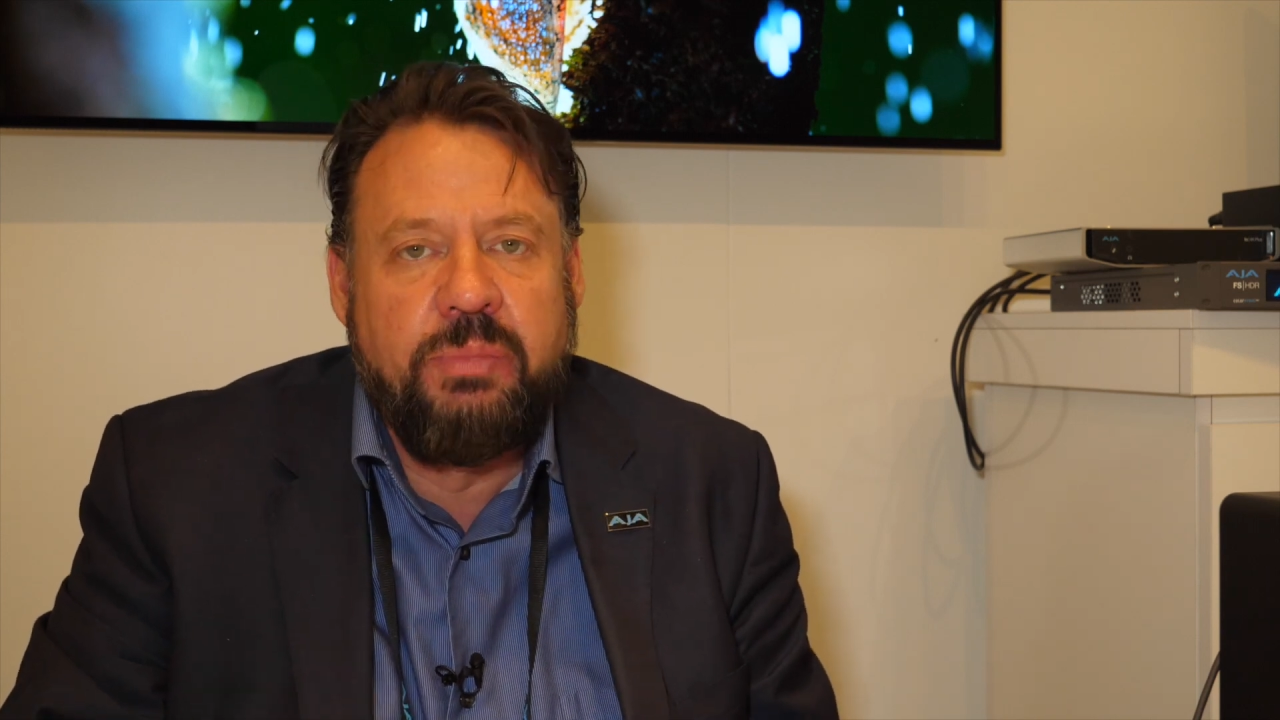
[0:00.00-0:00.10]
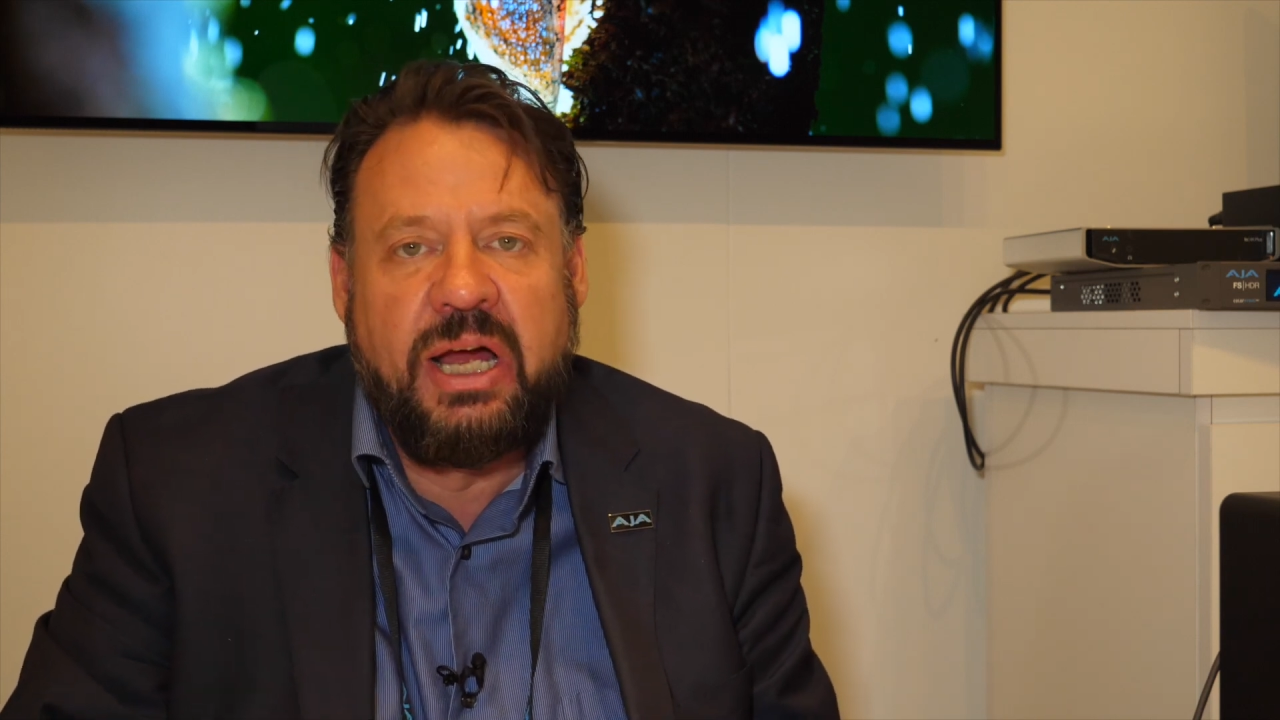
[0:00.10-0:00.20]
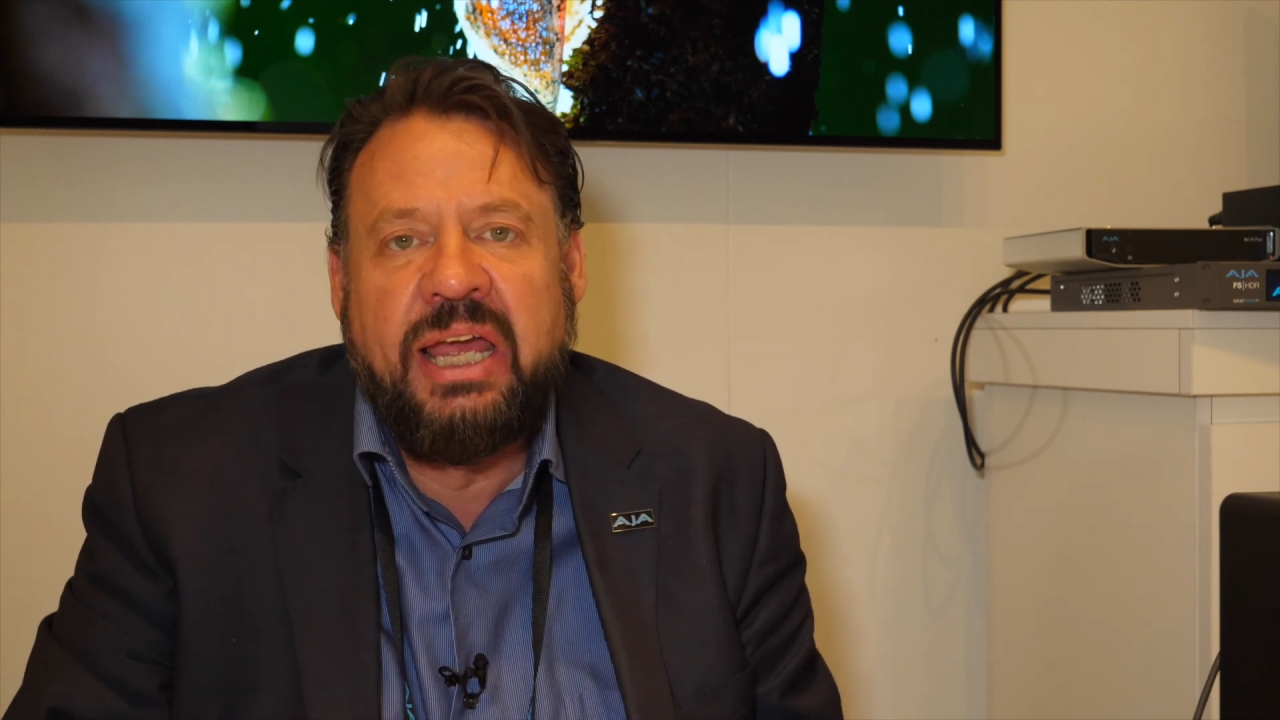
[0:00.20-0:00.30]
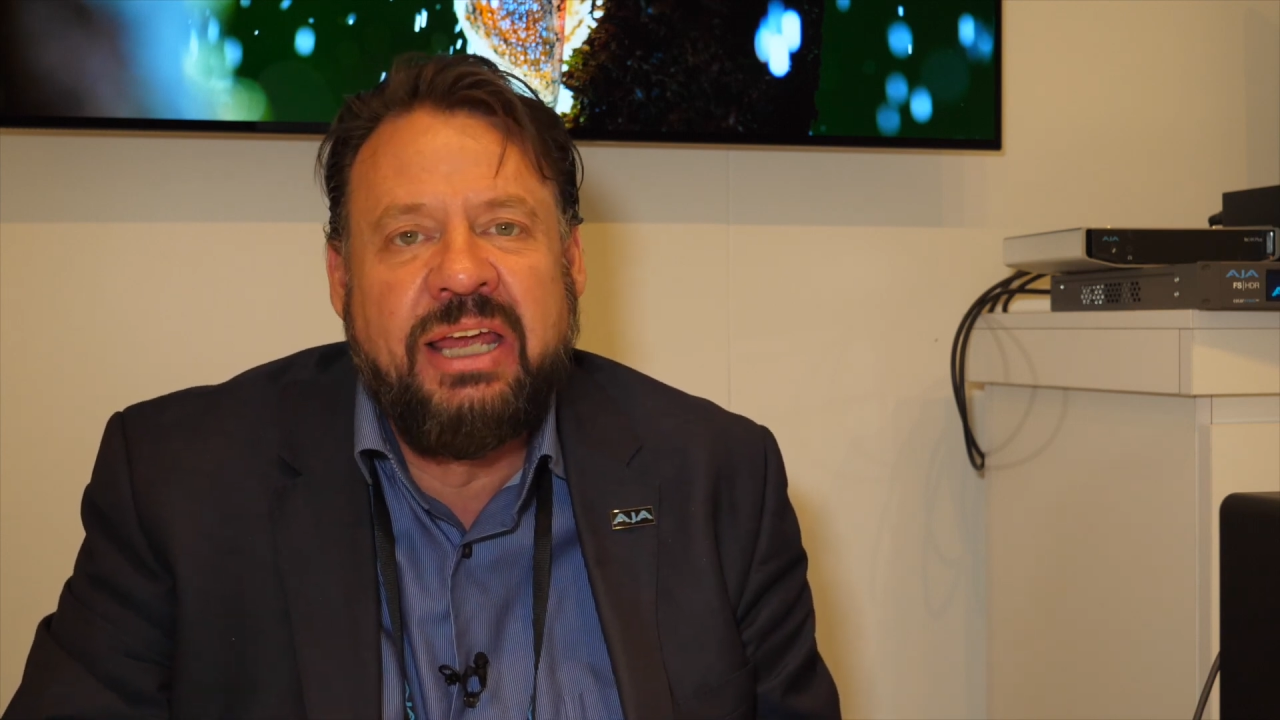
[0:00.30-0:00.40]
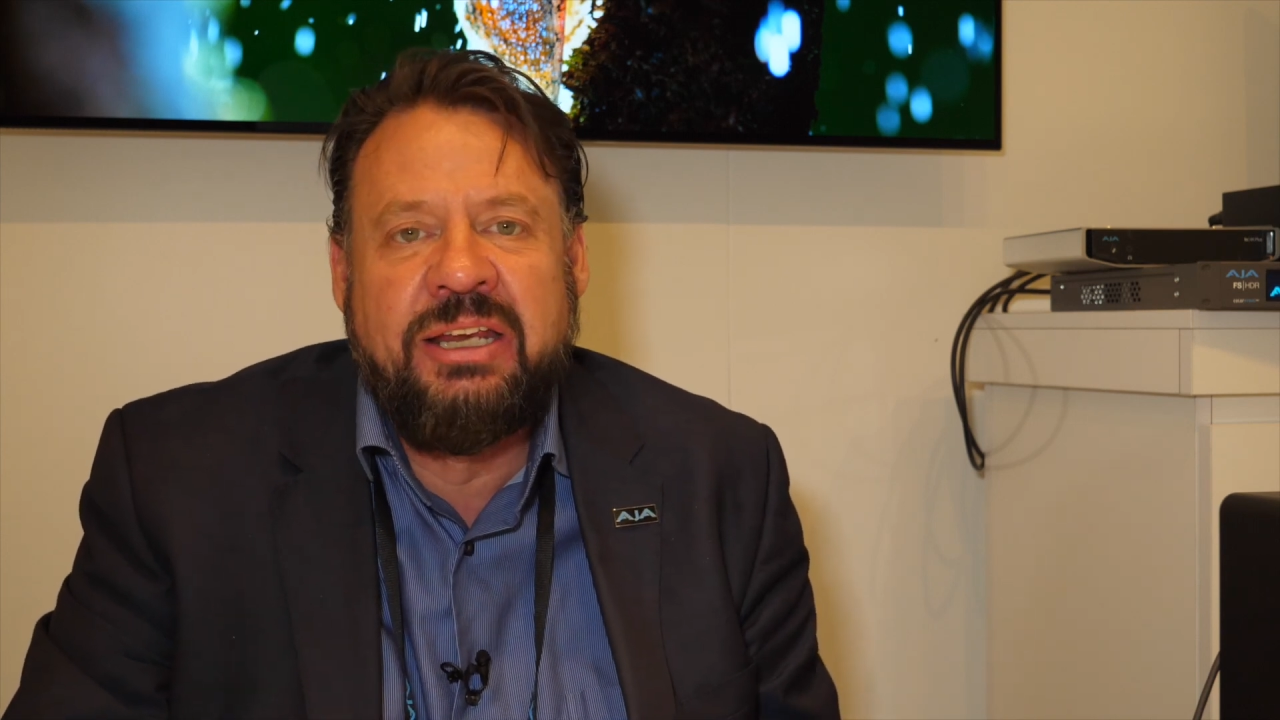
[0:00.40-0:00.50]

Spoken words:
buy